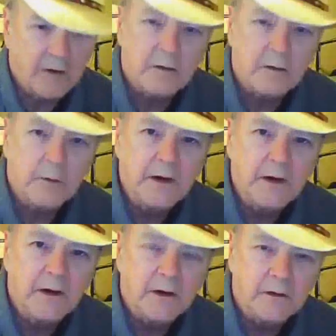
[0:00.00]
all the way to
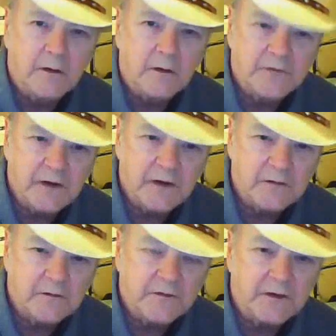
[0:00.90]
Los
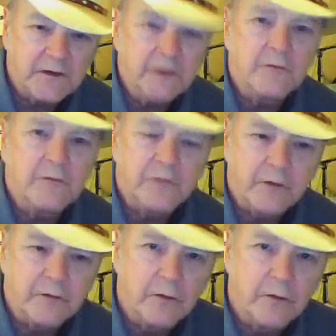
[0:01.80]
Angeles and even
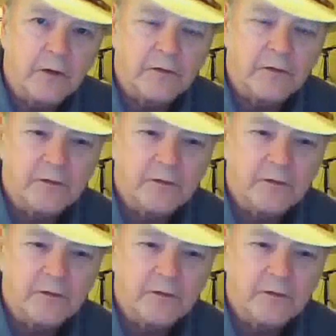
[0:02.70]
further north